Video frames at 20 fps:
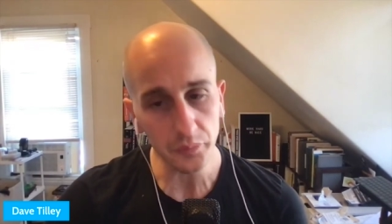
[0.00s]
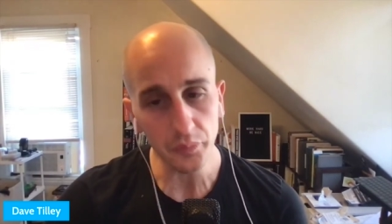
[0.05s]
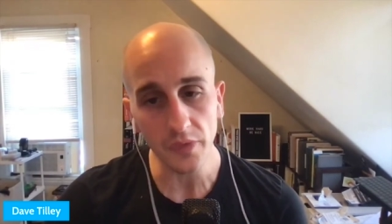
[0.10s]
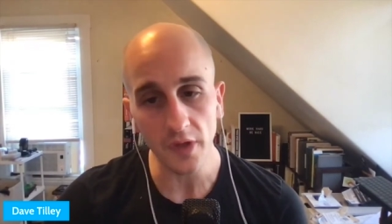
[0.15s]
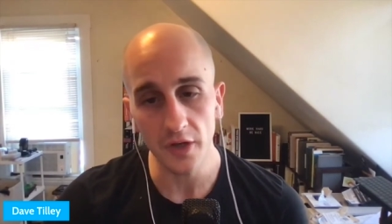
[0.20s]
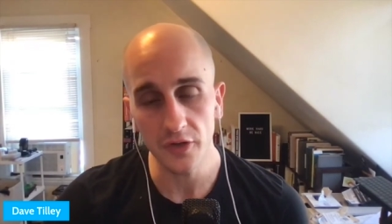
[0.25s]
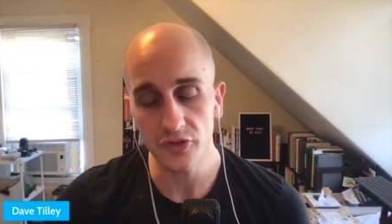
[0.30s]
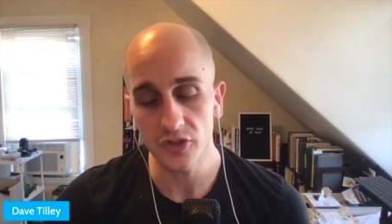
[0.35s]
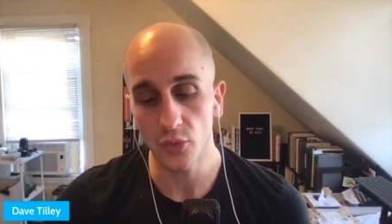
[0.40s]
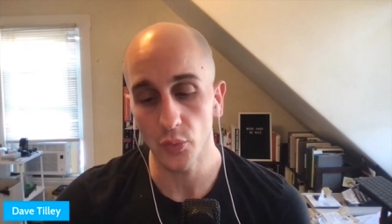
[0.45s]

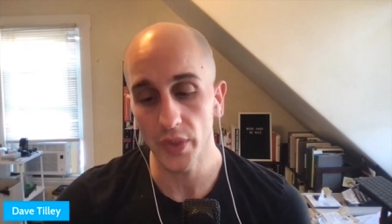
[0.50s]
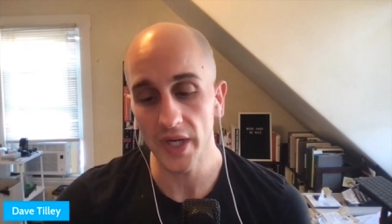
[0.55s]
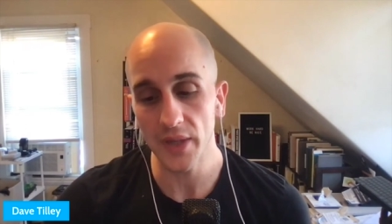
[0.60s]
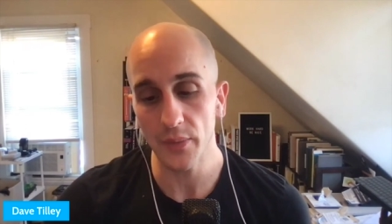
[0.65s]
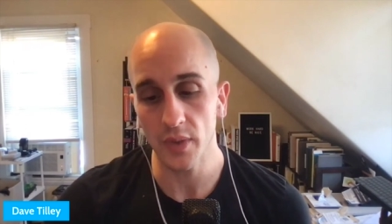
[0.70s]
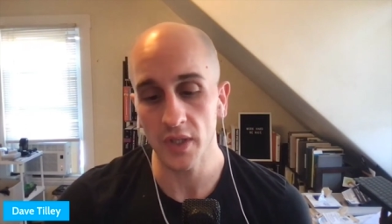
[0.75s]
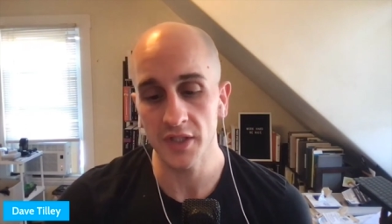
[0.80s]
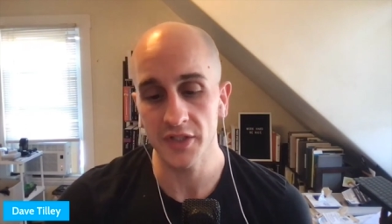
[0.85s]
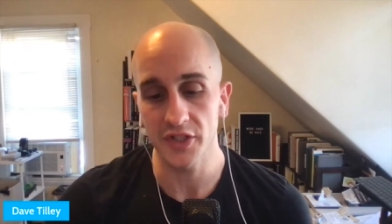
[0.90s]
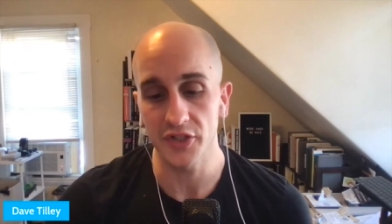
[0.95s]
And so what I
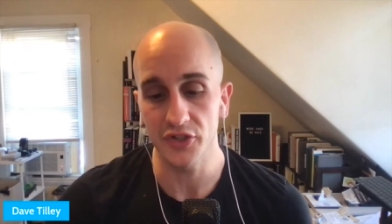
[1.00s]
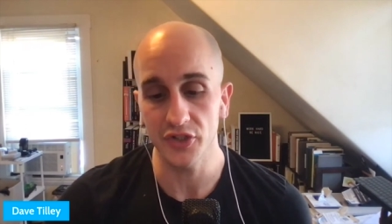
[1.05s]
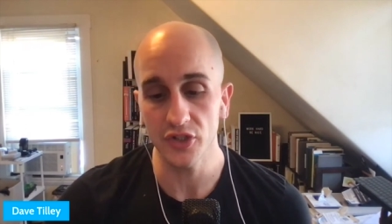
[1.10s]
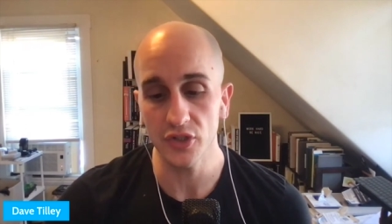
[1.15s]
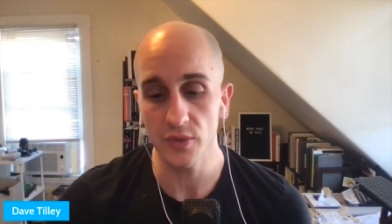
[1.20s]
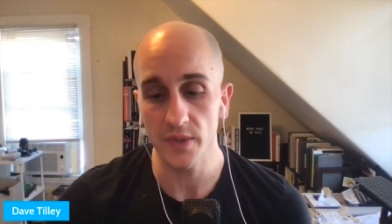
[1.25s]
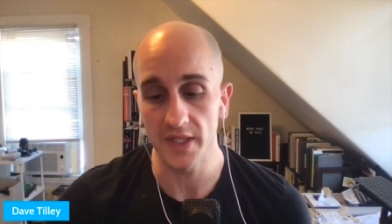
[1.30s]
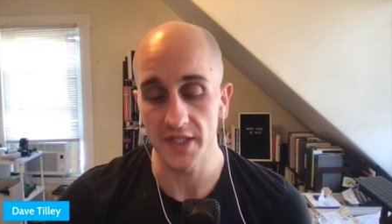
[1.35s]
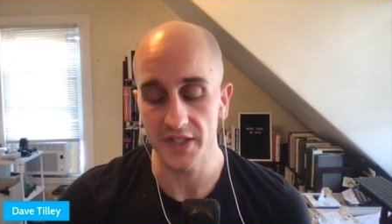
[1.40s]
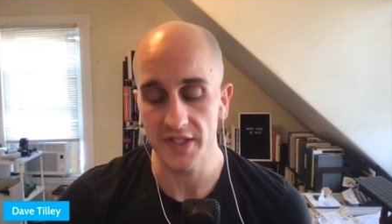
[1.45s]
wanted to
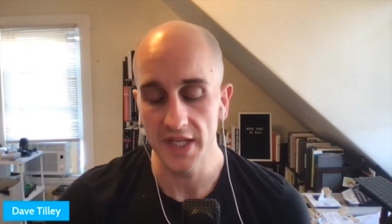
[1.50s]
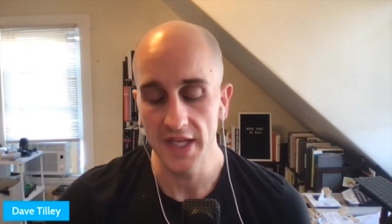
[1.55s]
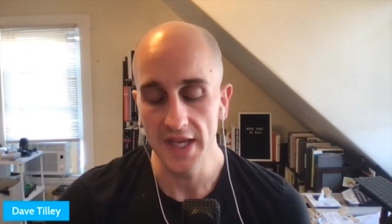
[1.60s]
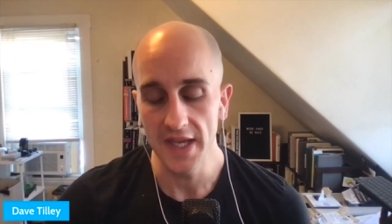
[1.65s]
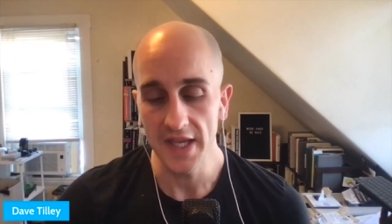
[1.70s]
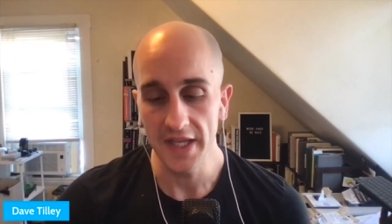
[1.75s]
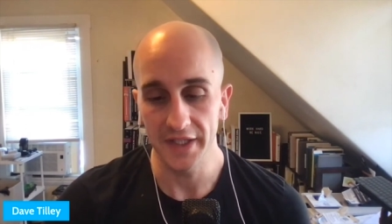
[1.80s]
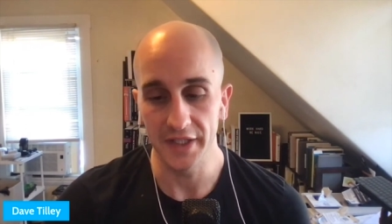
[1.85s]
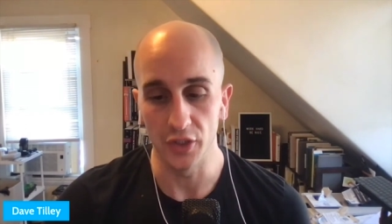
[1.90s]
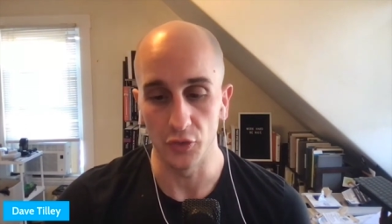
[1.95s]
do is,
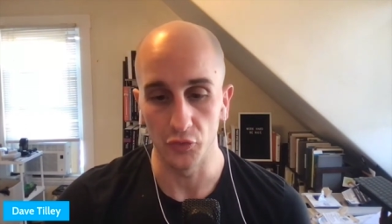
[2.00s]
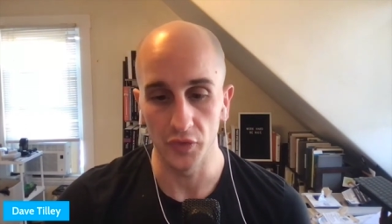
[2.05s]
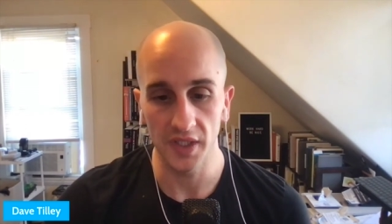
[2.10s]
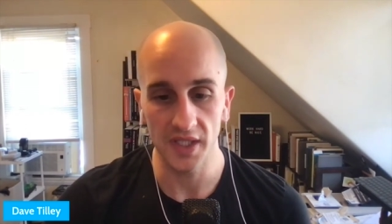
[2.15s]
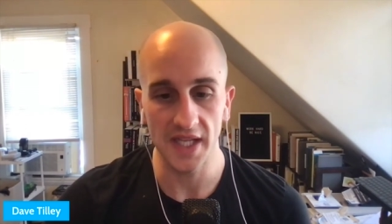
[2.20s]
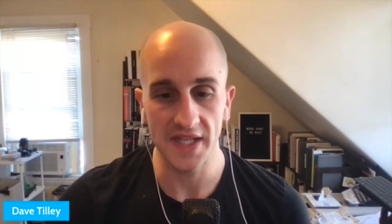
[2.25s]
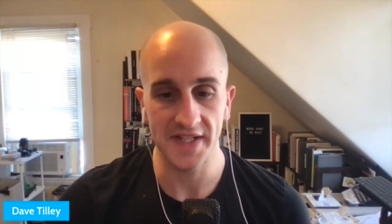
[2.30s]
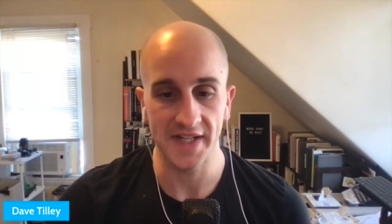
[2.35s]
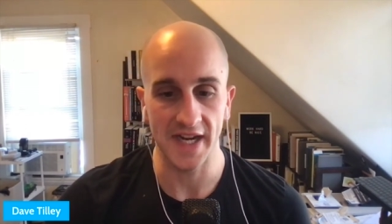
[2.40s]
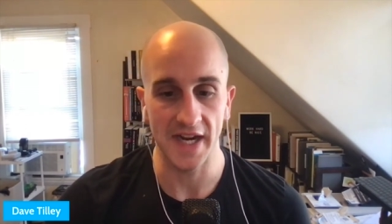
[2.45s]

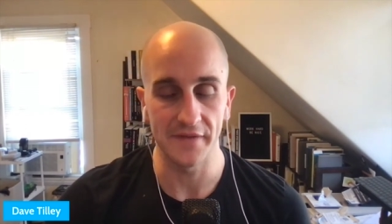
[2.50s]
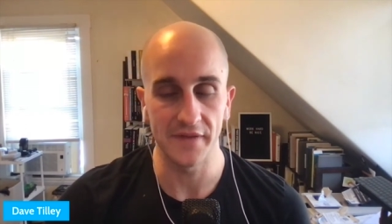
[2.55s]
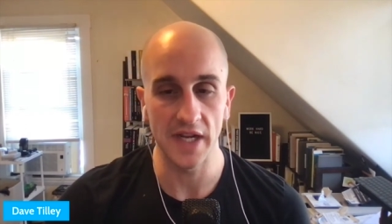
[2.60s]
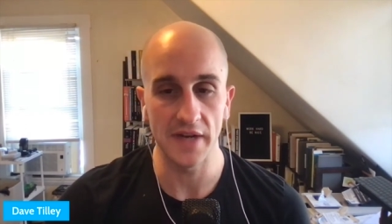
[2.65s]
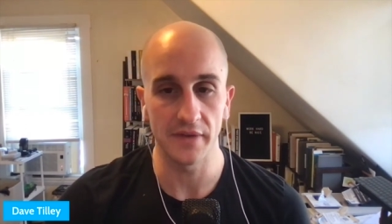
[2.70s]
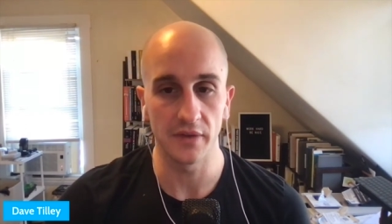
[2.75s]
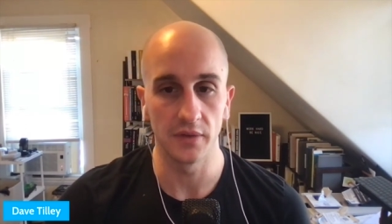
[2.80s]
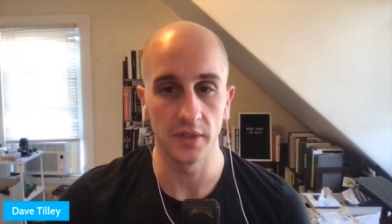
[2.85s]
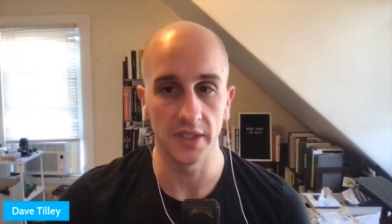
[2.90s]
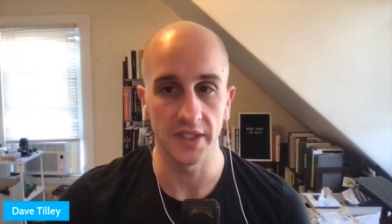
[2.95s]
realizing I've
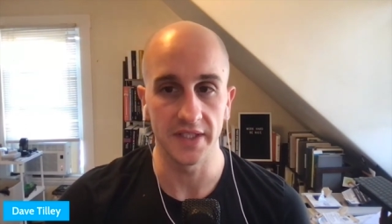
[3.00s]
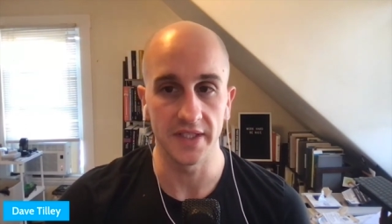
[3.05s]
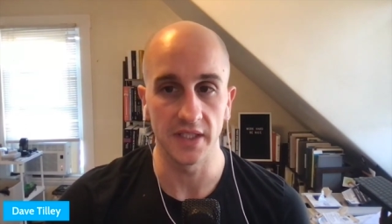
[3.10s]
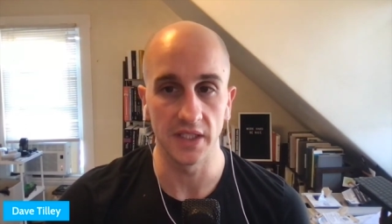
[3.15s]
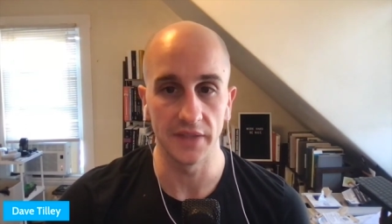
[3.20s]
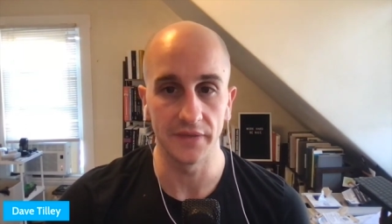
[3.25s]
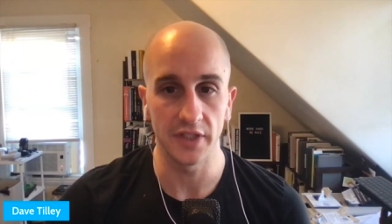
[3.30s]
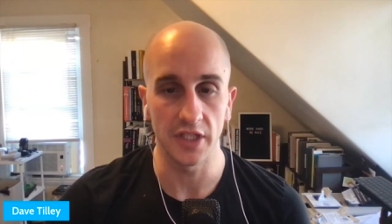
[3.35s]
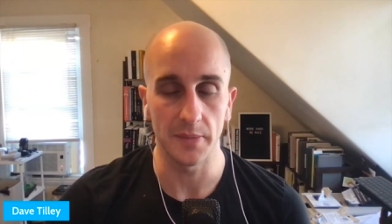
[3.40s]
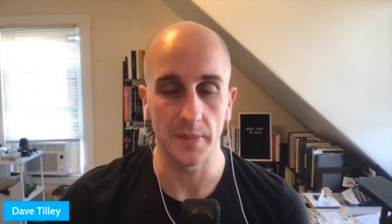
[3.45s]
never really
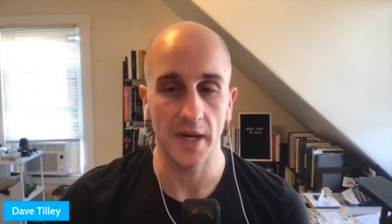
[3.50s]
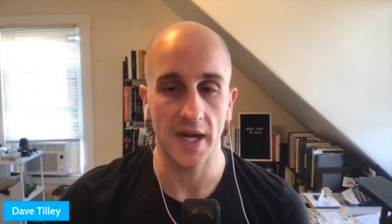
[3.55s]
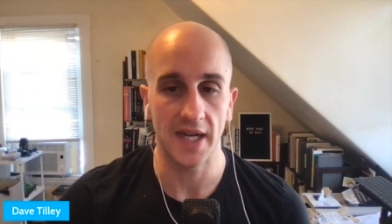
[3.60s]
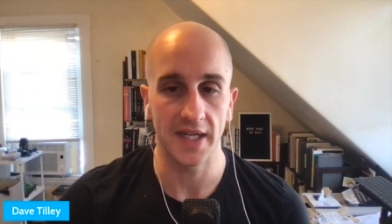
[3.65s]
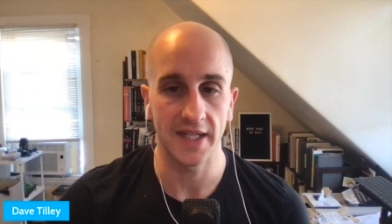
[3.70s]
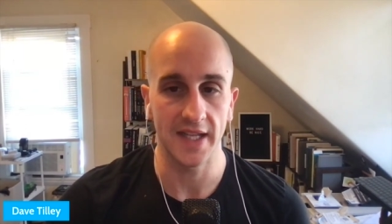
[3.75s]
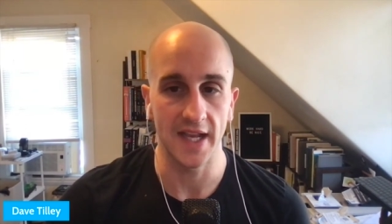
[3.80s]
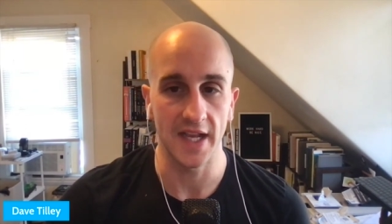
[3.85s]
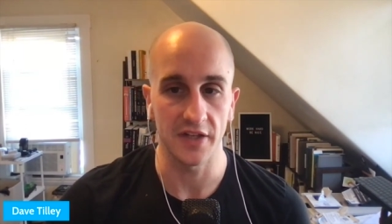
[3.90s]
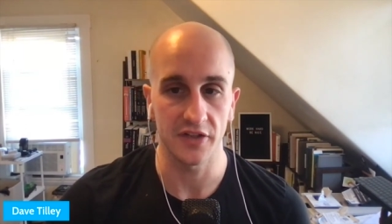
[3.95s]
delivered a
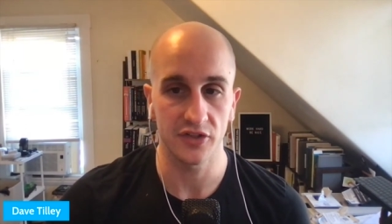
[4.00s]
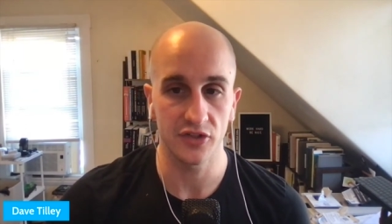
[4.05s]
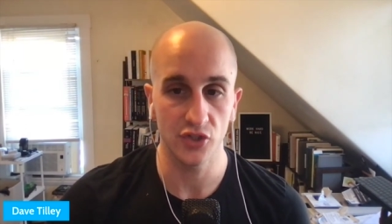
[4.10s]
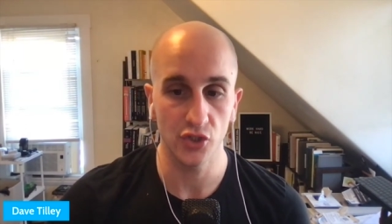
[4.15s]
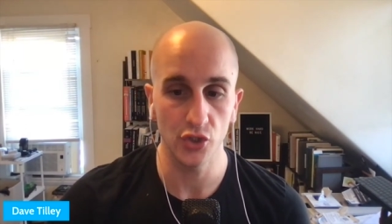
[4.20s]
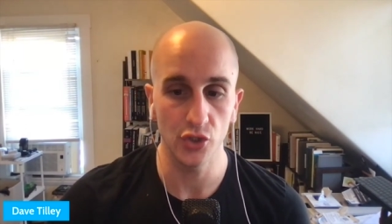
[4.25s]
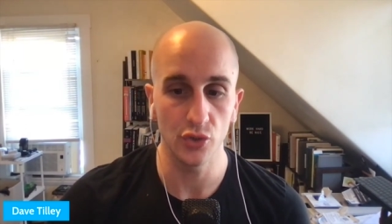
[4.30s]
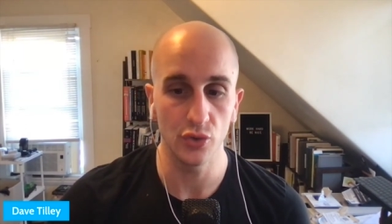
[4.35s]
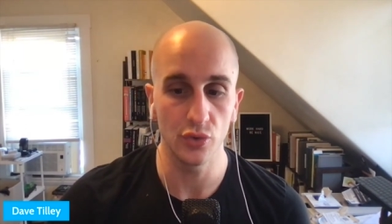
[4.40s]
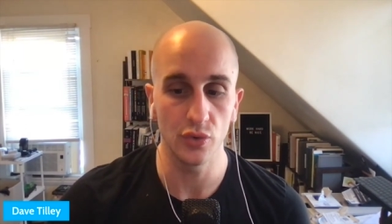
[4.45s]
podcast
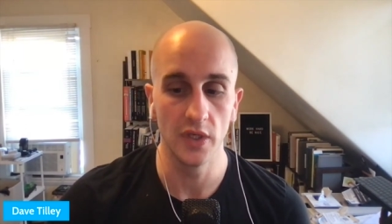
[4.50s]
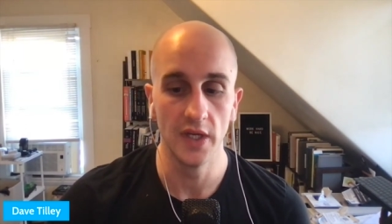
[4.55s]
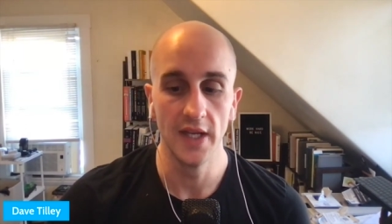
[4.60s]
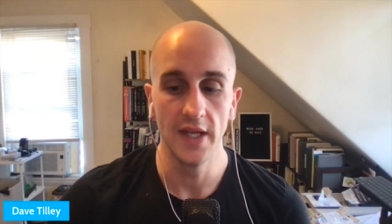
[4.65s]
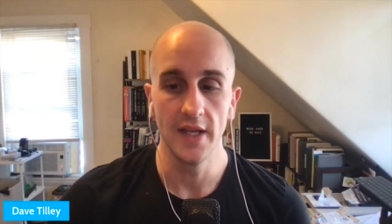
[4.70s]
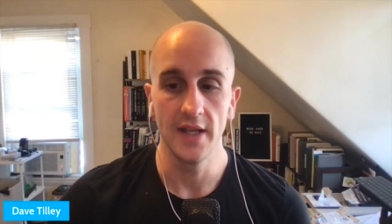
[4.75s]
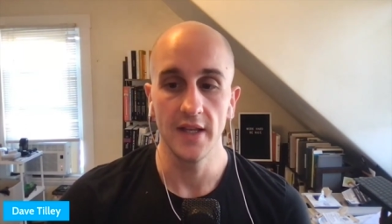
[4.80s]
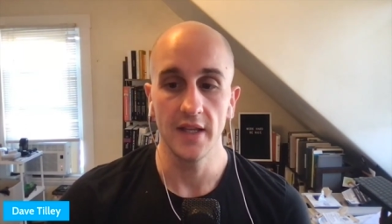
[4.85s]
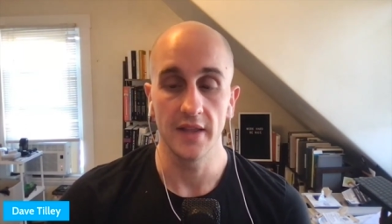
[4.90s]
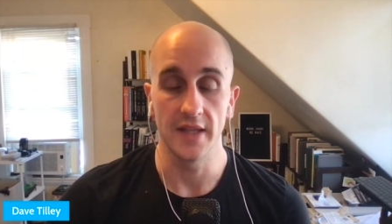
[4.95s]
to
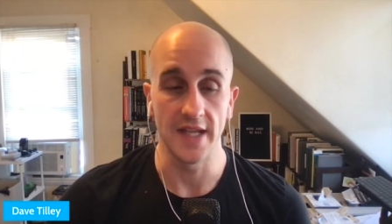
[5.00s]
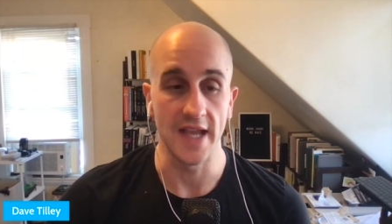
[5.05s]
the